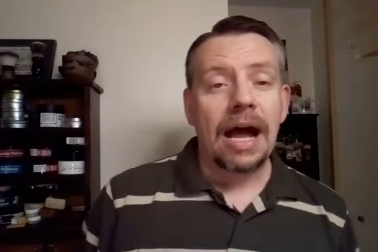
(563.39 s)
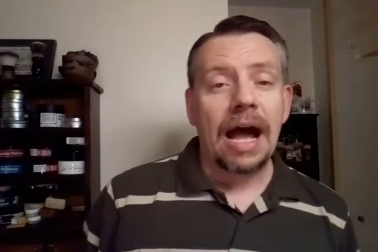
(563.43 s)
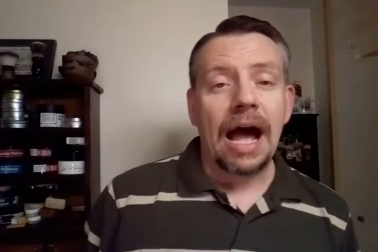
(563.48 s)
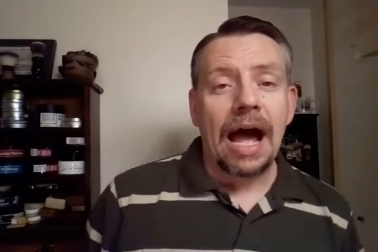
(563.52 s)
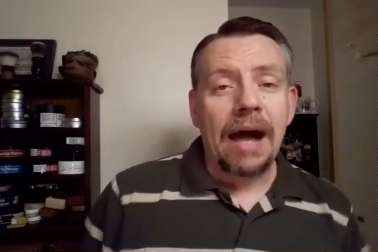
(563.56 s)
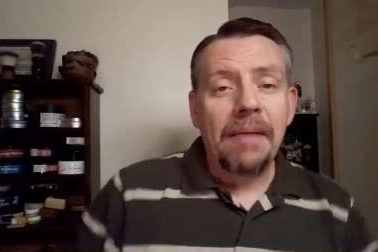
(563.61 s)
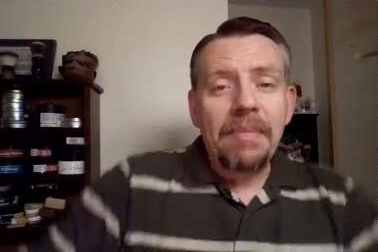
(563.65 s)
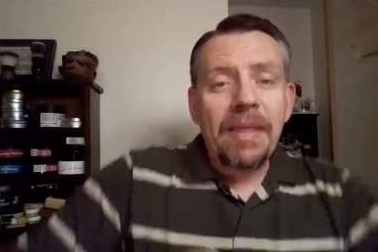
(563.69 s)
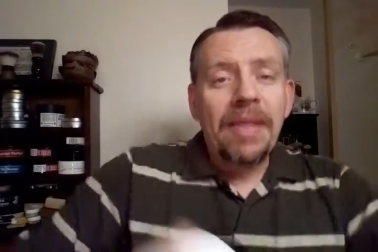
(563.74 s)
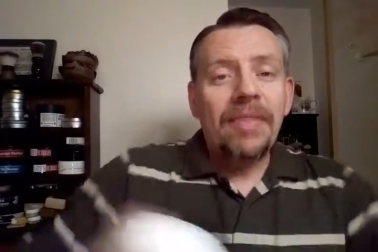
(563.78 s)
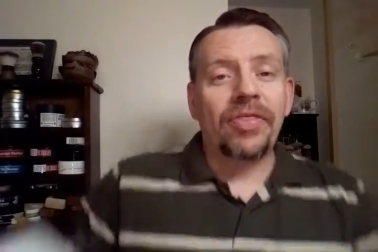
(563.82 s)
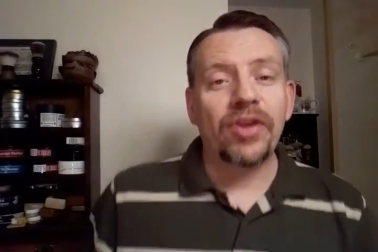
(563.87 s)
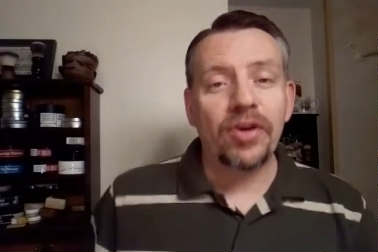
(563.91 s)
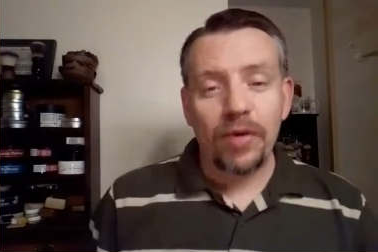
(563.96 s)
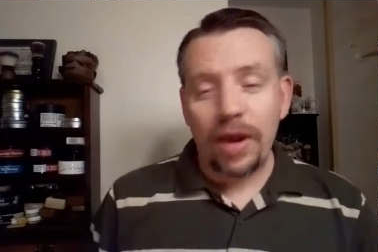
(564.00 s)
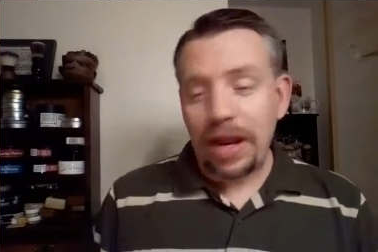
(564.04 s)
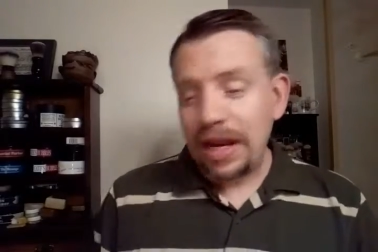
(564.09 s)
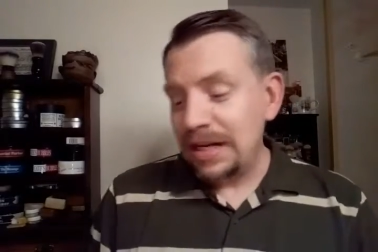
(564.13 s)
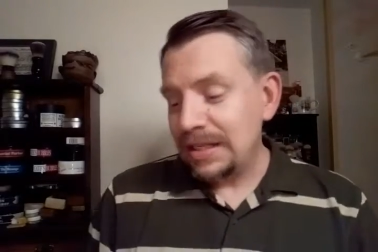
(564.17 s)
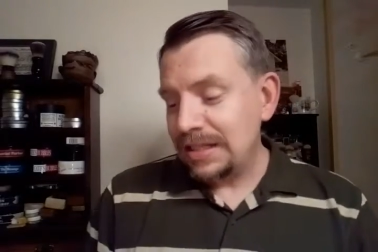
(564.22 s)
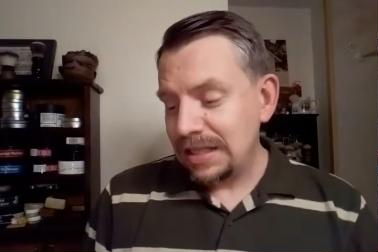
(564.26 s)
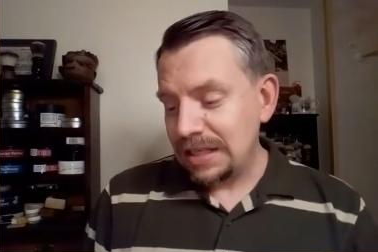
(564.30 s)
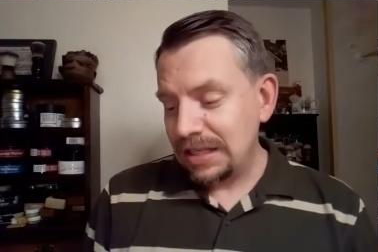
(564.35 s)
not the
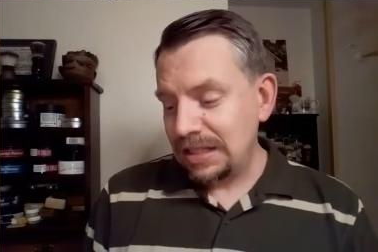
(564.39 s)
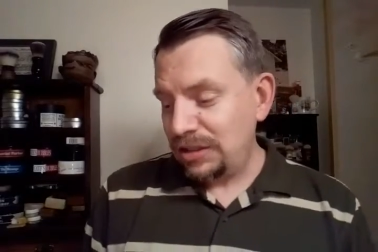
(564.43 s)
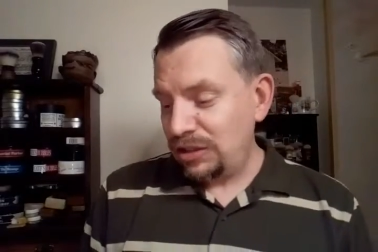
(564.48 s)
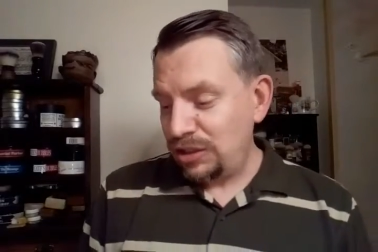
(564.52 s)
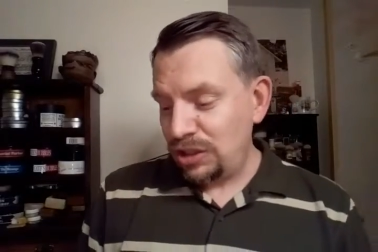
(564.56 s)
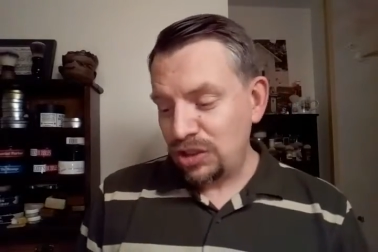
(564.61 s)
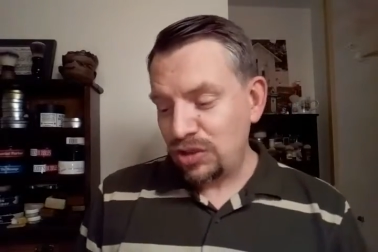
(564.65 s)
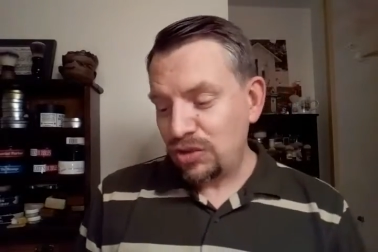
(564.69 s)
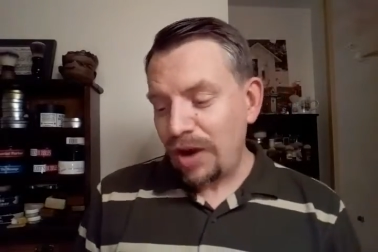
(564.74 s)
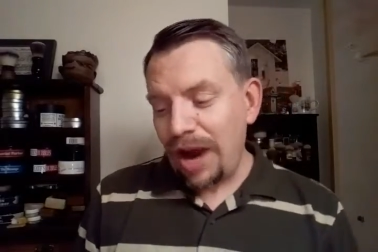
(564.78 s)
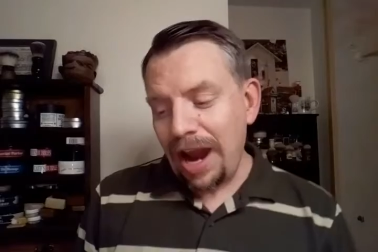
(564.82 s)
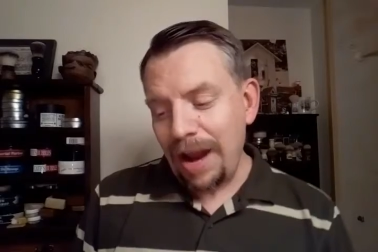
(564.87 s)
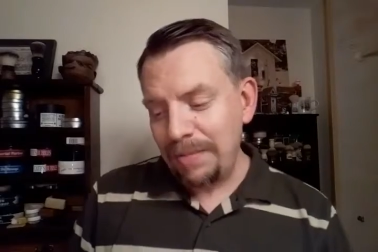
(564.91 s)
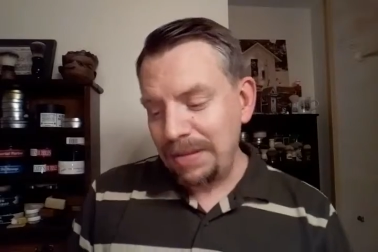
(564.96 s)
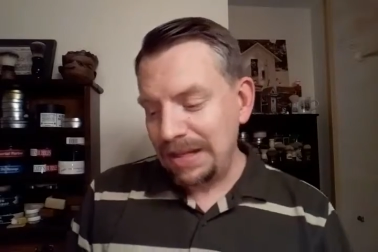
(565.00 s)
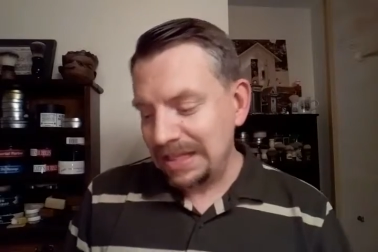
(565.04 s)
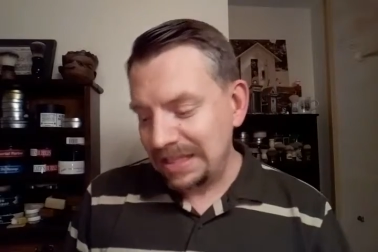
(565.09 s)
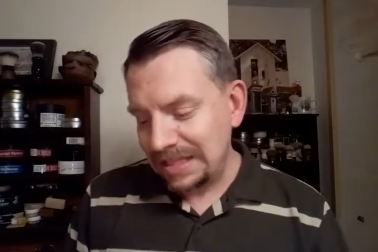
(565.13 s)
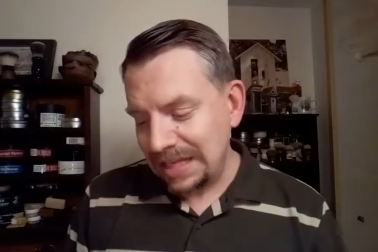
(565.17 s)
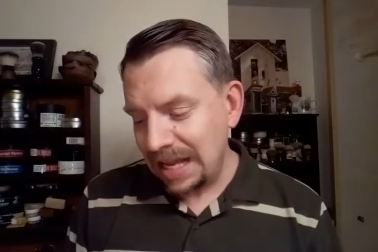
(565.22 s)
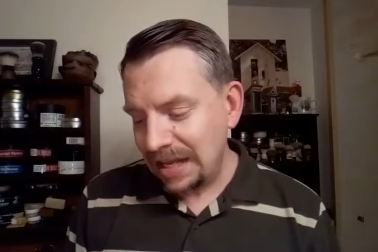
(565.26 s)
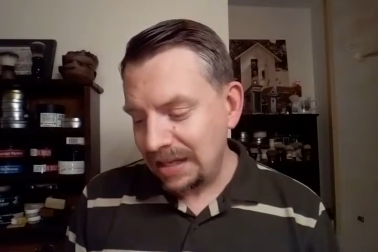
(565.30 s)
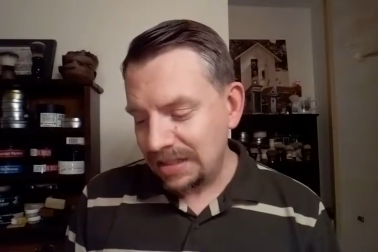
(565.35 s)
greatest at
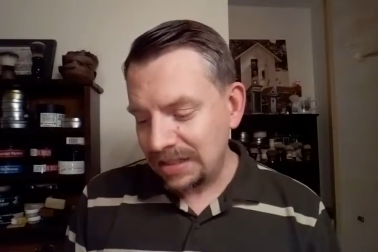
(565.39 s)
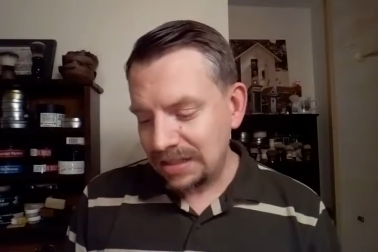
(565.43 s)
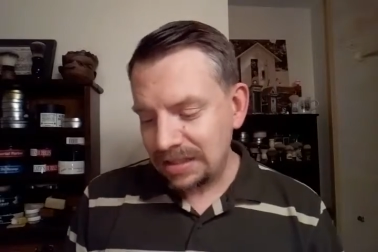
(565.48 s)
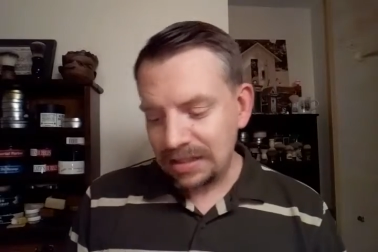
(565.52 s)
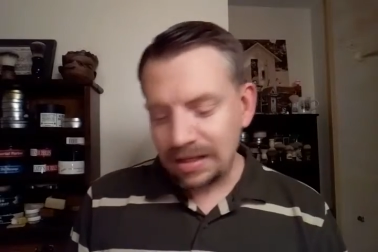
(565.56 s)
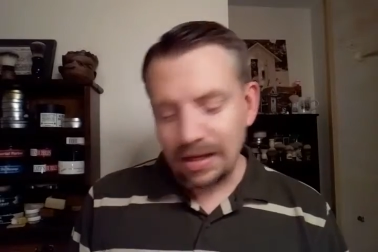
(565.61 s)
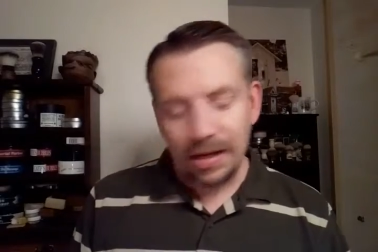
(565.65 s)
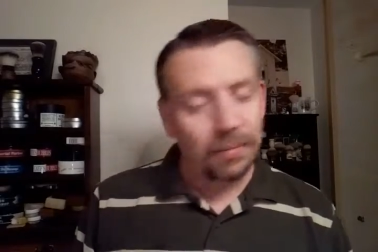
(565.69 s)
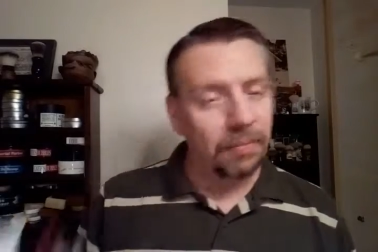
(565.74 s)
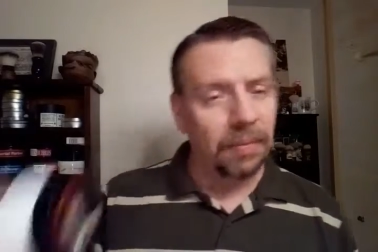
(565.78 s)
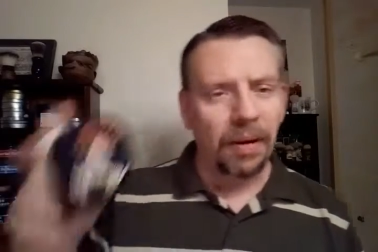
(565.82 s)
describing scents,